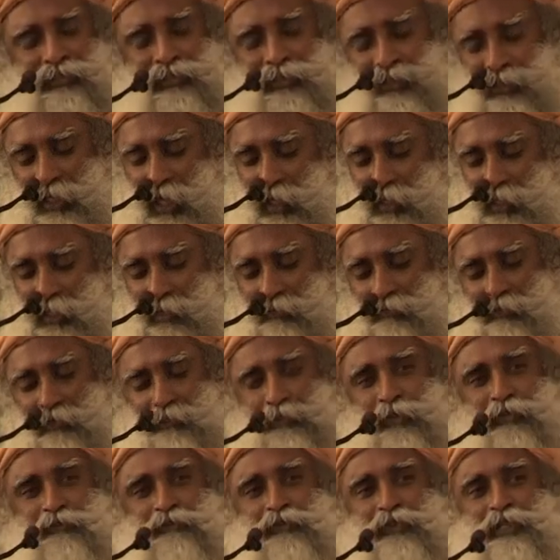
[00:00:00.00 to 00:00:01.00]
starting
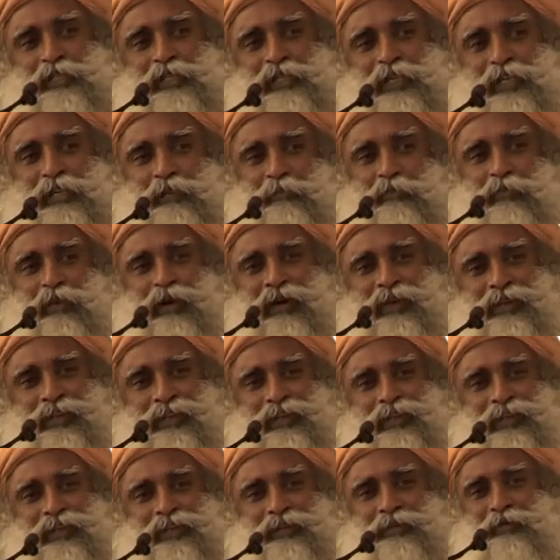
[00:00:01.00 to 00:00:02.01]
from your physical
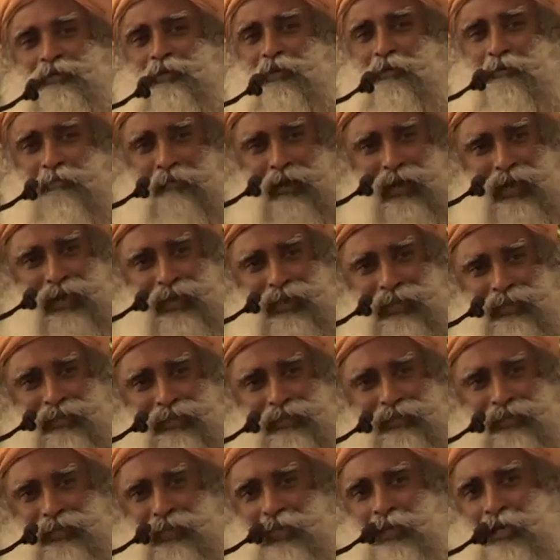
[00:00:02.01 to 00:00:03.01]
body to your
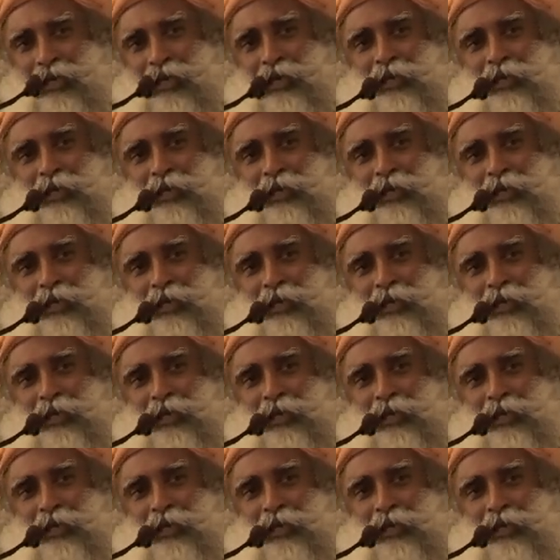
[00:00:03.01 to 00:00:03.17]
mind,